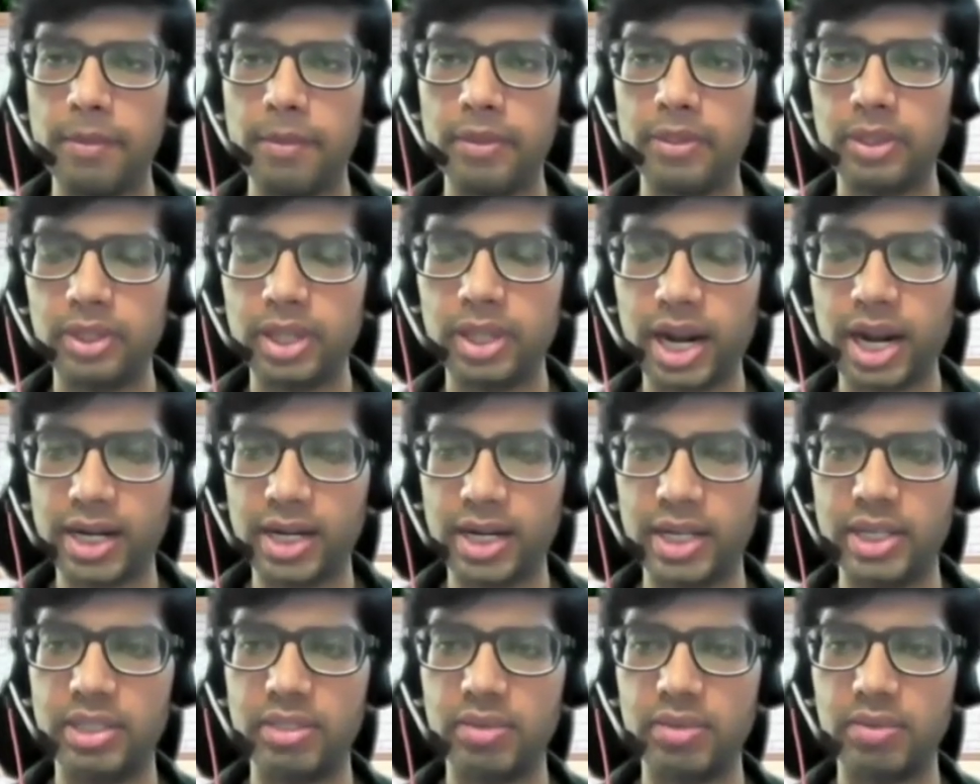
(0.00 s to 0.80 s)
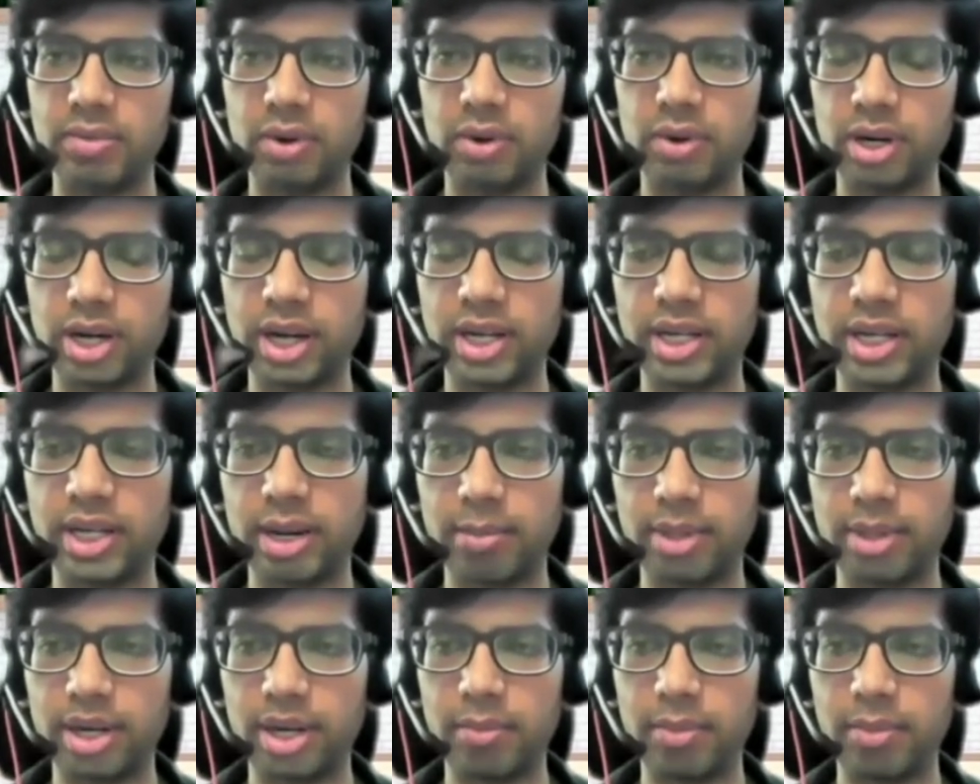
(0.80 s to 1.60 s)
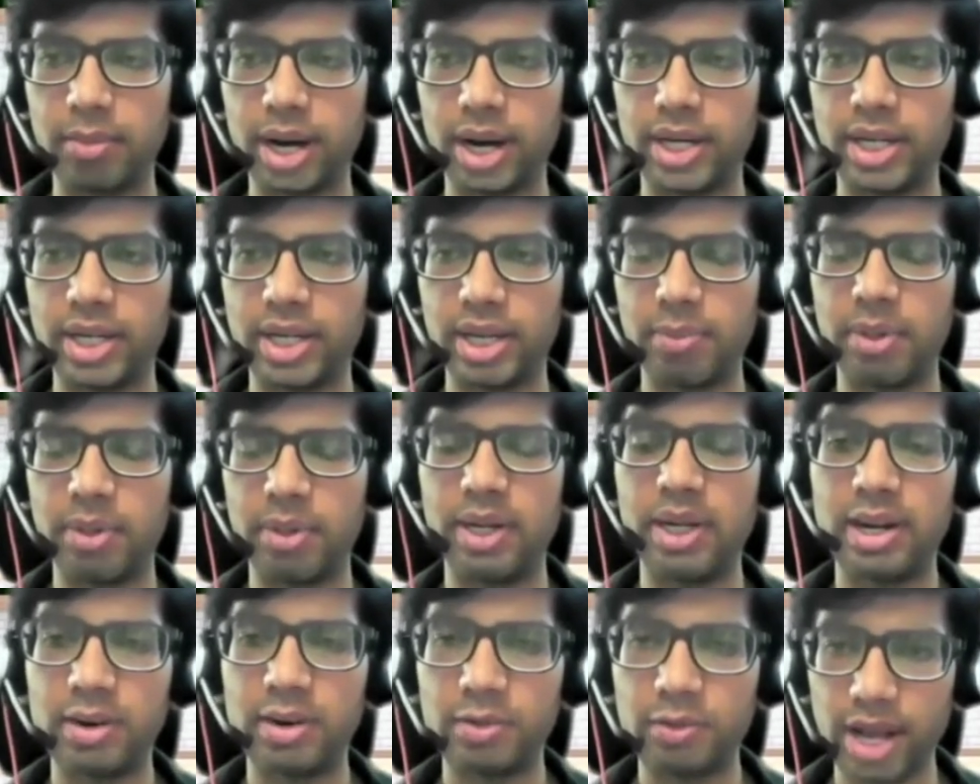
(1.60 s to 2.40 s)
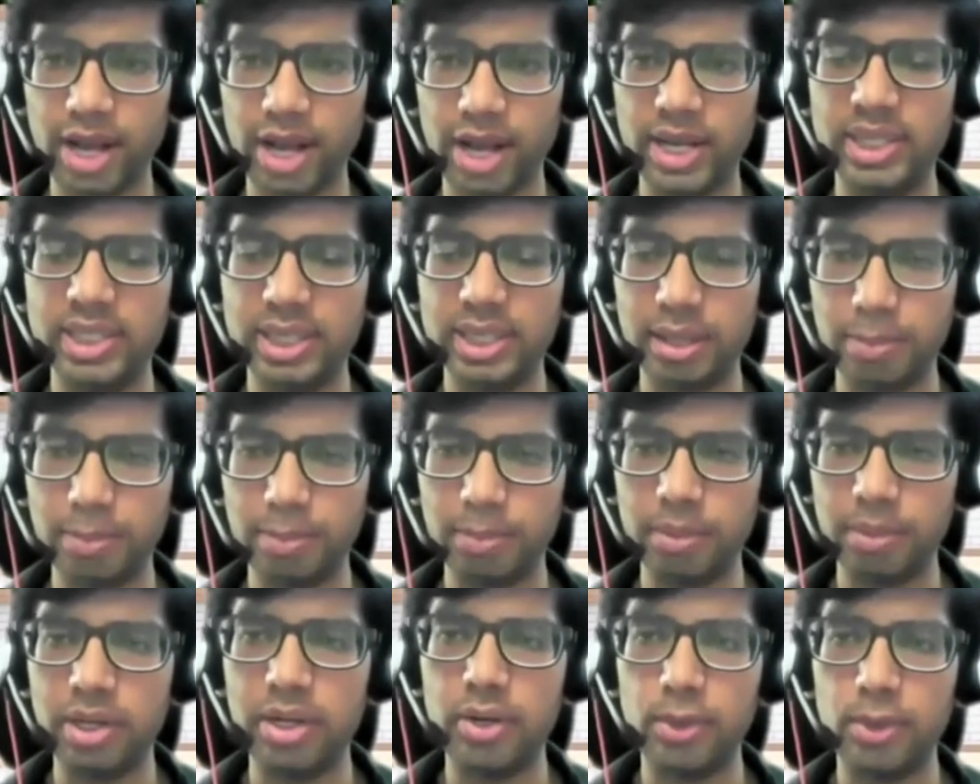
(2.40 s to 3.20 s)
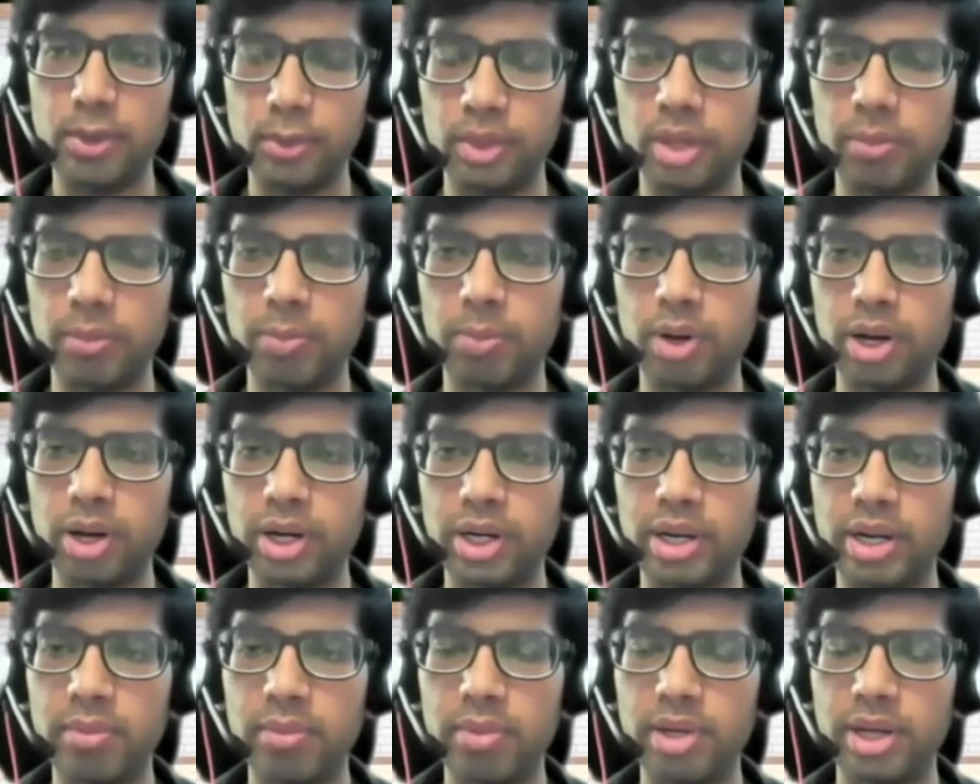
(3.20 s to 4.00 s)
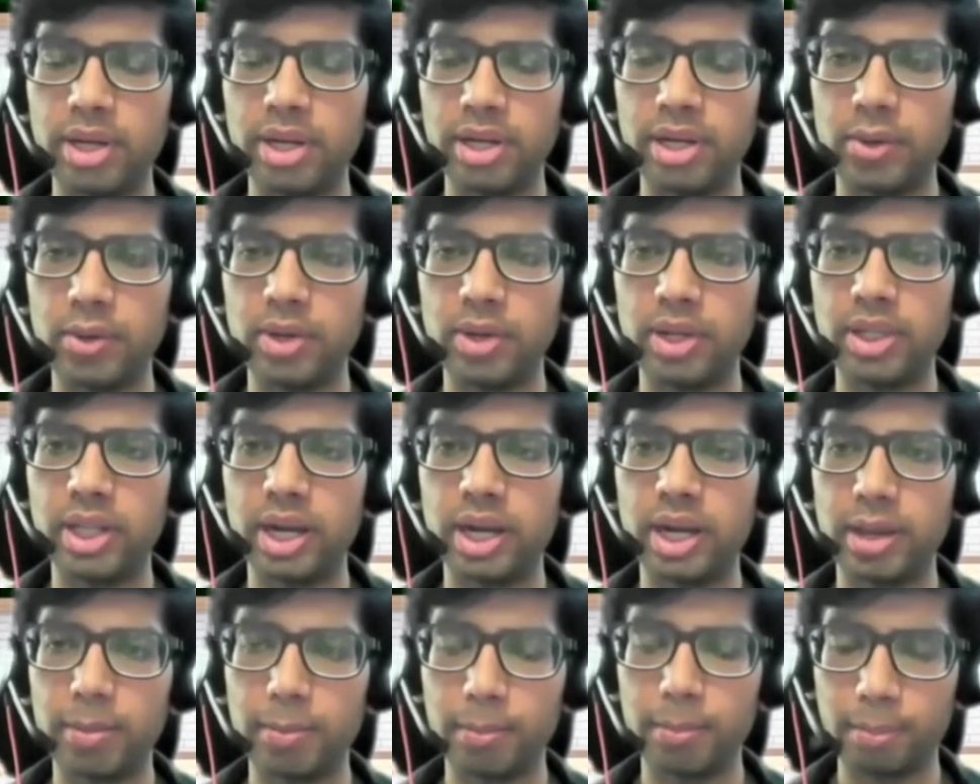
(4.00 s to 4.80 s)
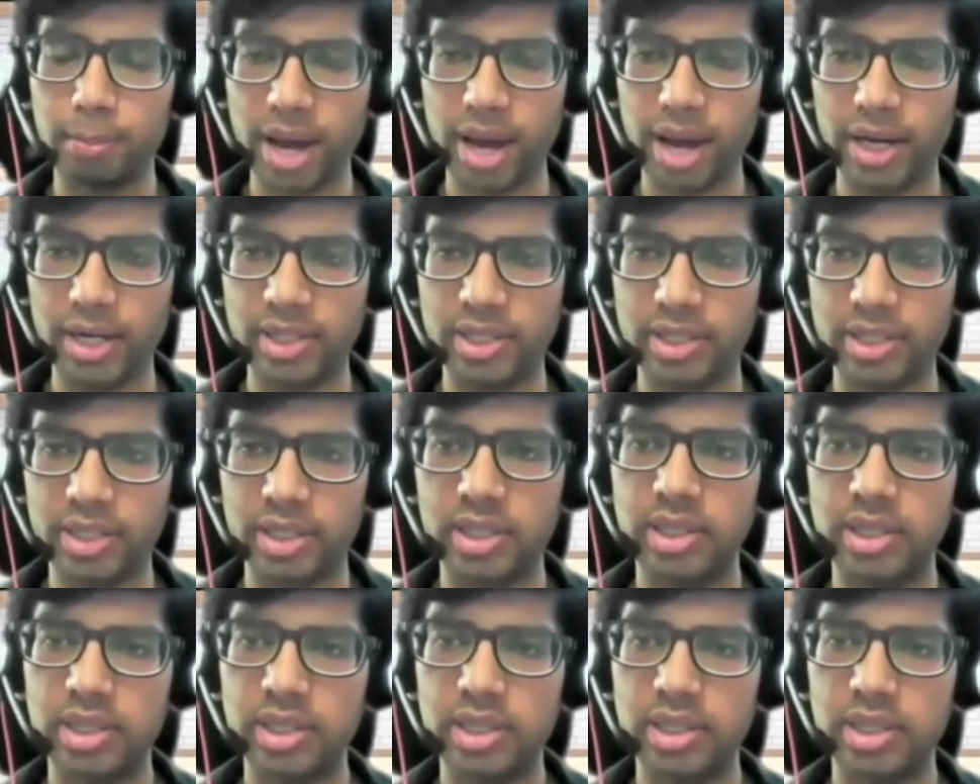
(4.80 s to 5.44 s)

So that is what I kept in mind, keeping it very simple, to the point, and including the impacts.